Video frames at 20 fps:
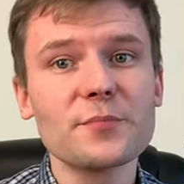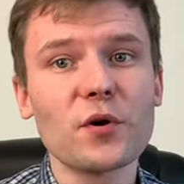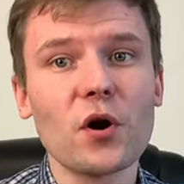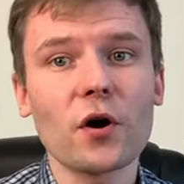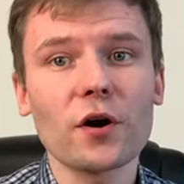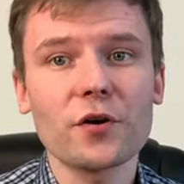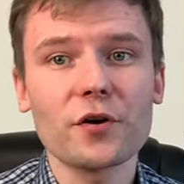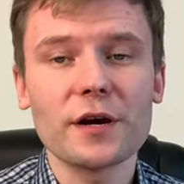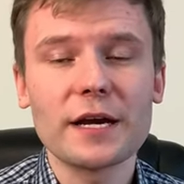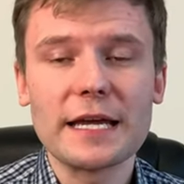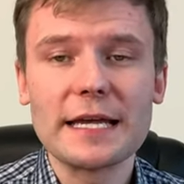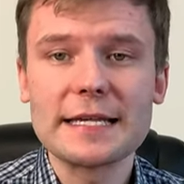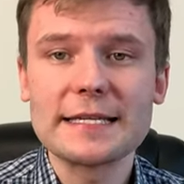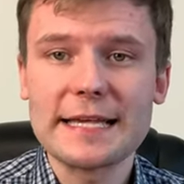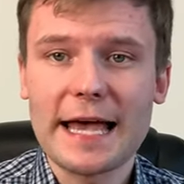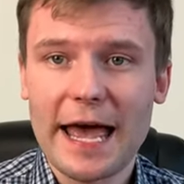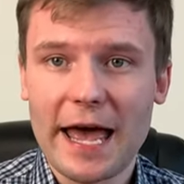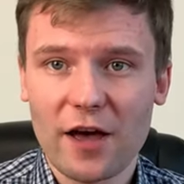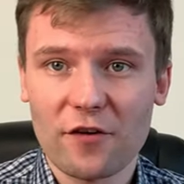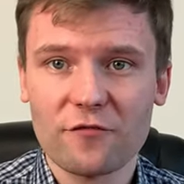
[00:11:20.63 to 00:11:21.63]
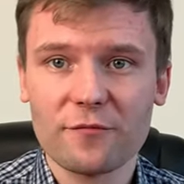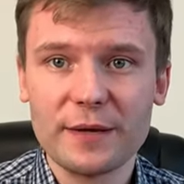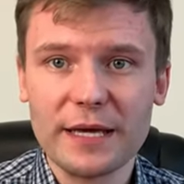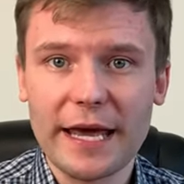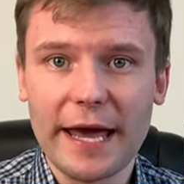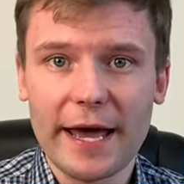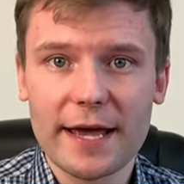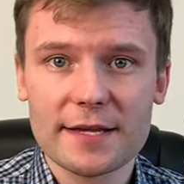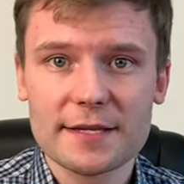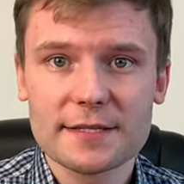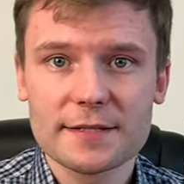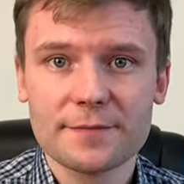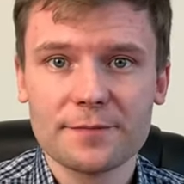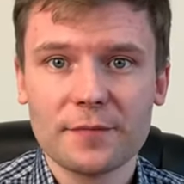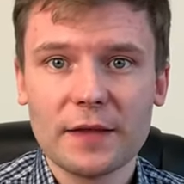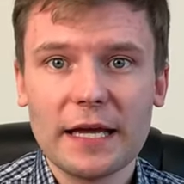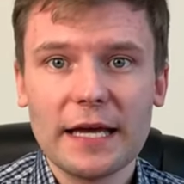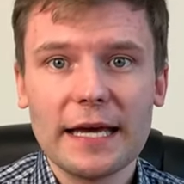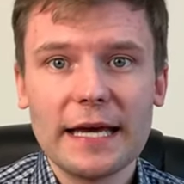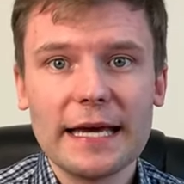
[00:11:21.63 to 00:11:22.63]
broker is FBS.
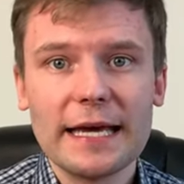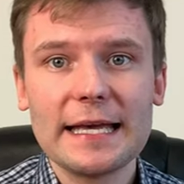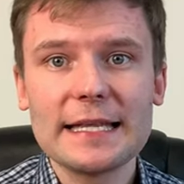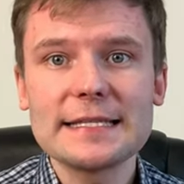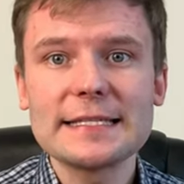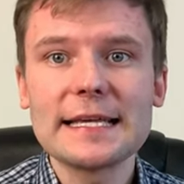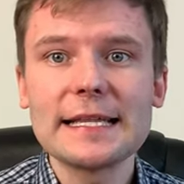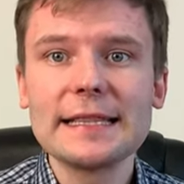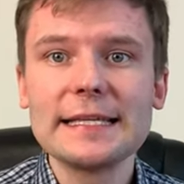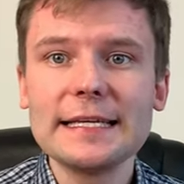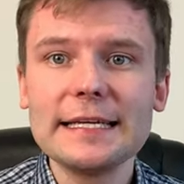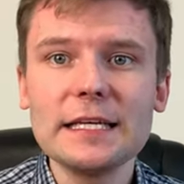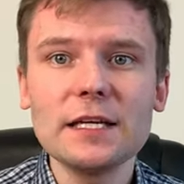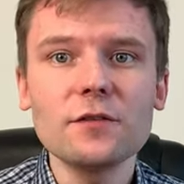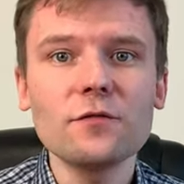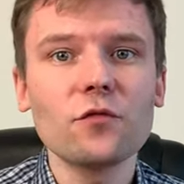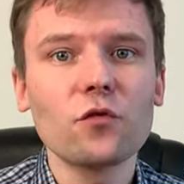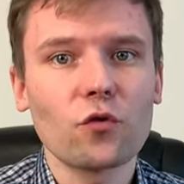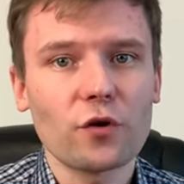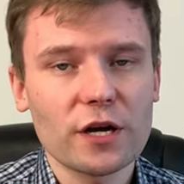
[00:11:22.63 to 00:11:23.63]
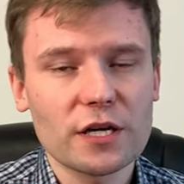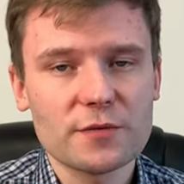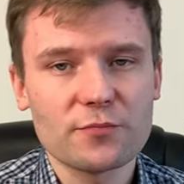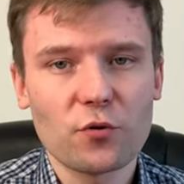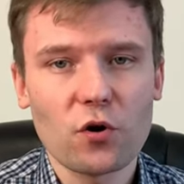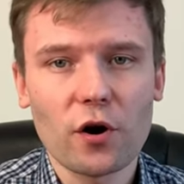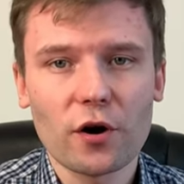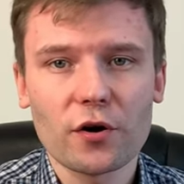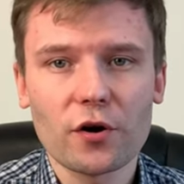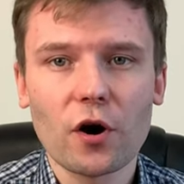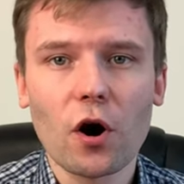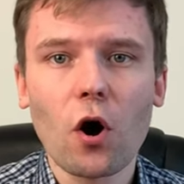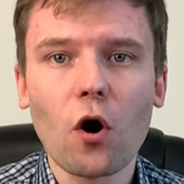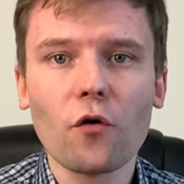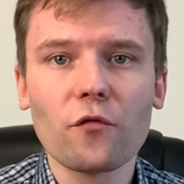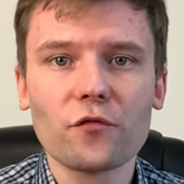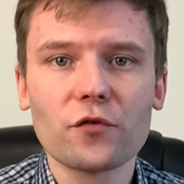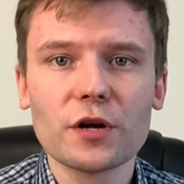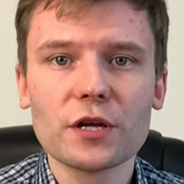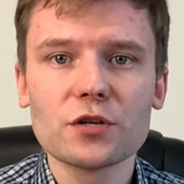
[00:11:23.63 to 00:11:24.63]
It's a leading forex broker
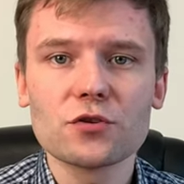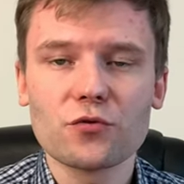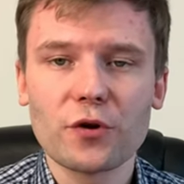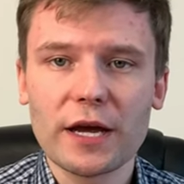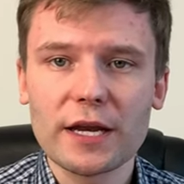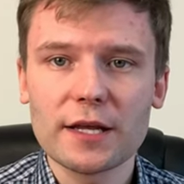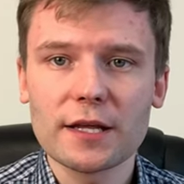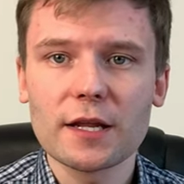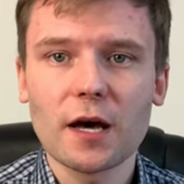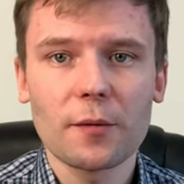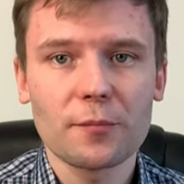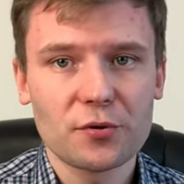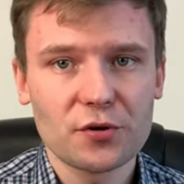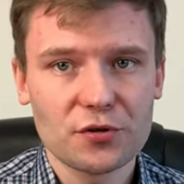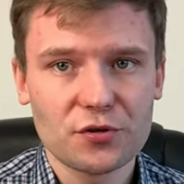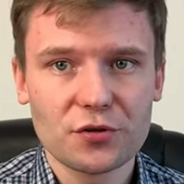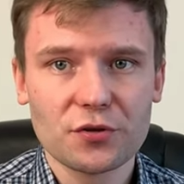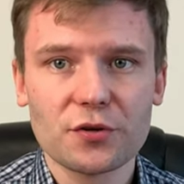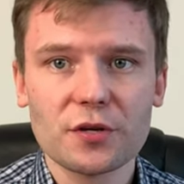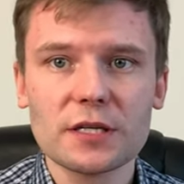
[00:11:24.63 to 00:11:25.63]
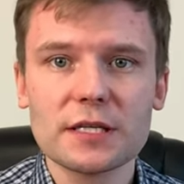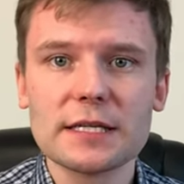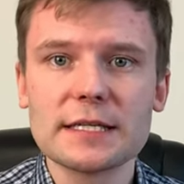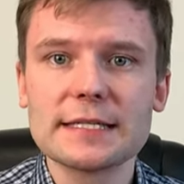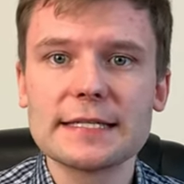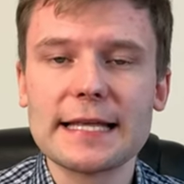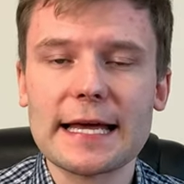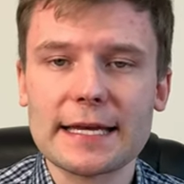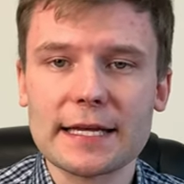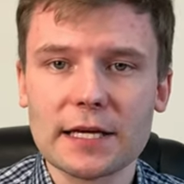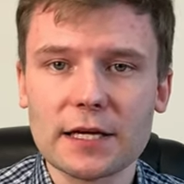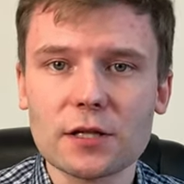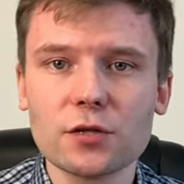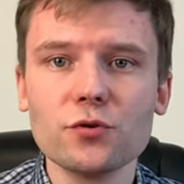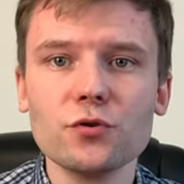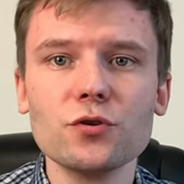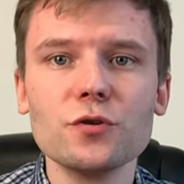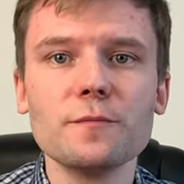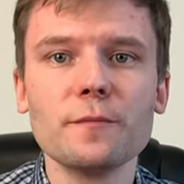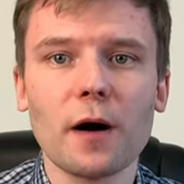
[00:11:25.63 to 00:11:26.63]
offering trading opportunities that
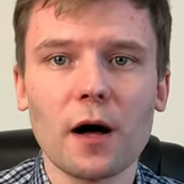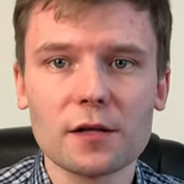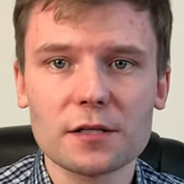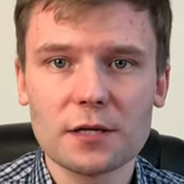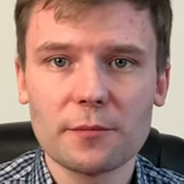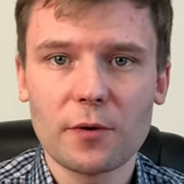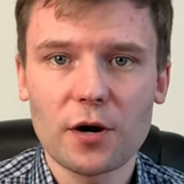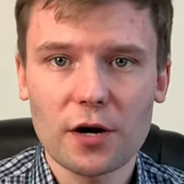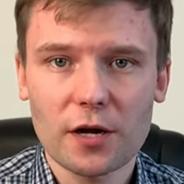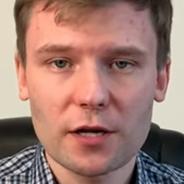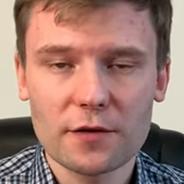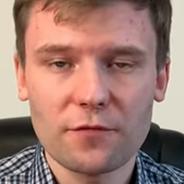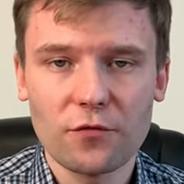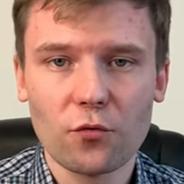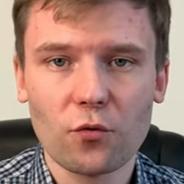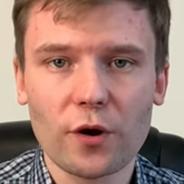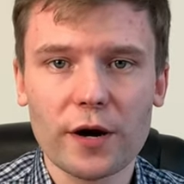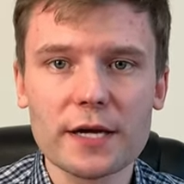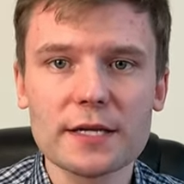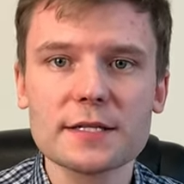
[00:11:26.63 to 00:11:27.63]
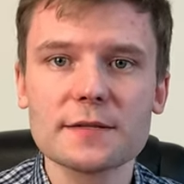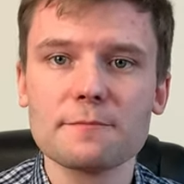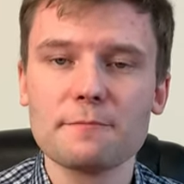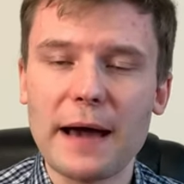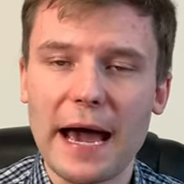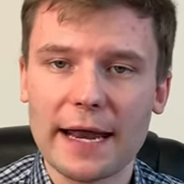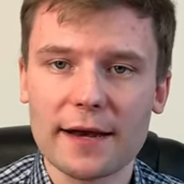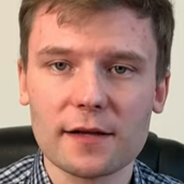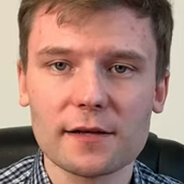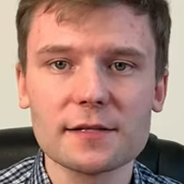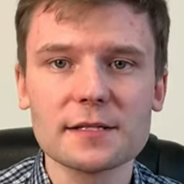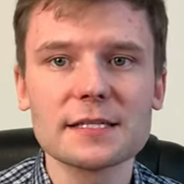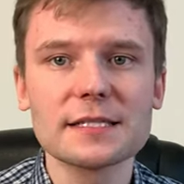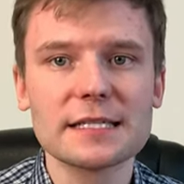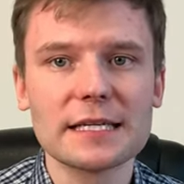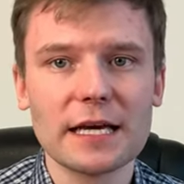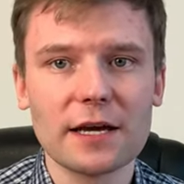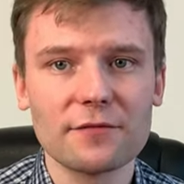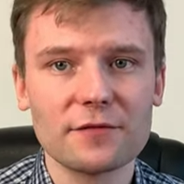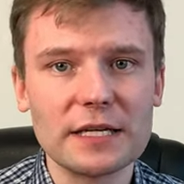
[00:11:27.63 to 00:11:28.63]
include multi-market forex, metals,
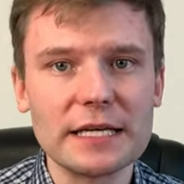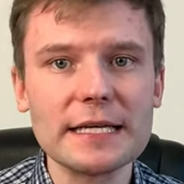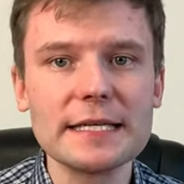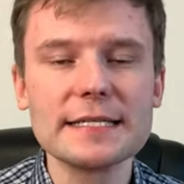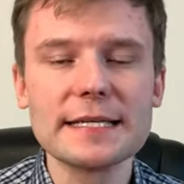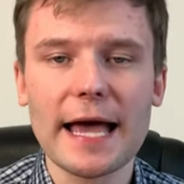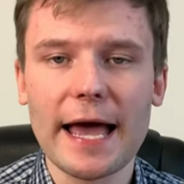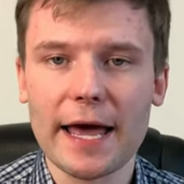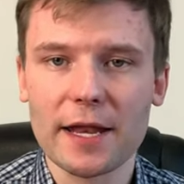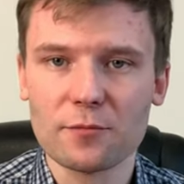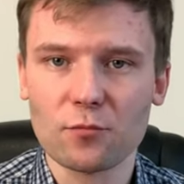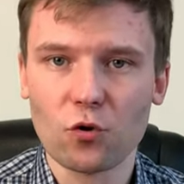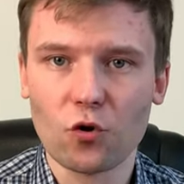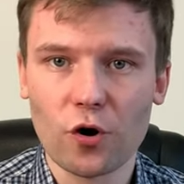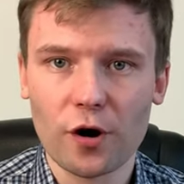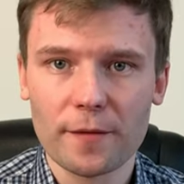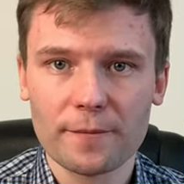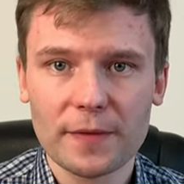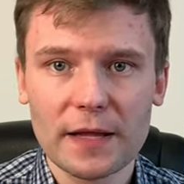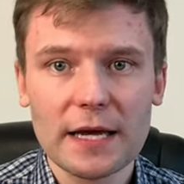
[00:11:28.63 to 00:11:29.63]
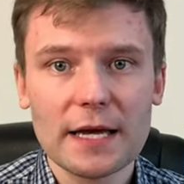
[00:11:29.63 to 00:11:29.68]
CFDs and more.